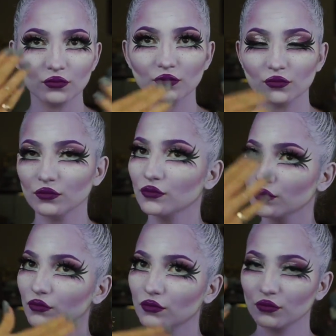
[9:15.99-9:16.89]
I
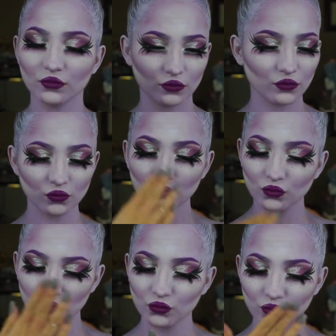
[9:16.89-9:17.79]
love this
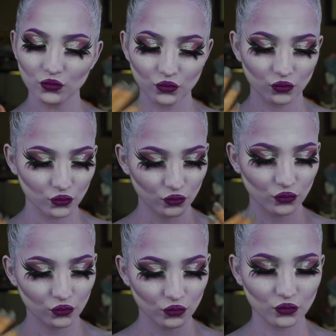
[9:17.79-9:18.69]
lip color,
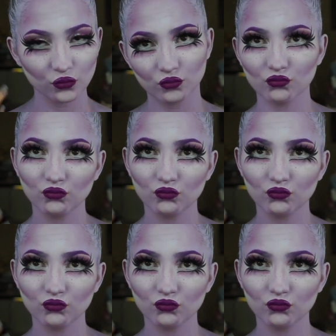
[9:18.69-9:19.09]
let me tell you.